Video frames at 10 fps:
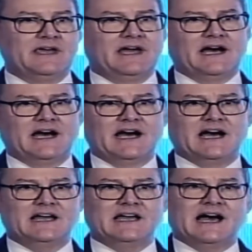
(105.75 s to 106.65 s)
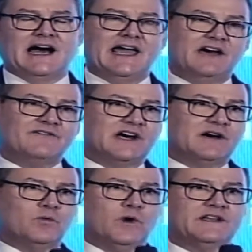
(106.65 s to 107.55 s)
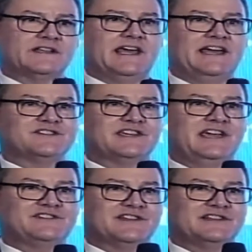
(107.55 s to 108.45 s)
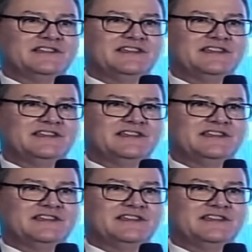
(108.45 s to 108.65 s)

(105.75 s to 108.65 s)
I have worked in education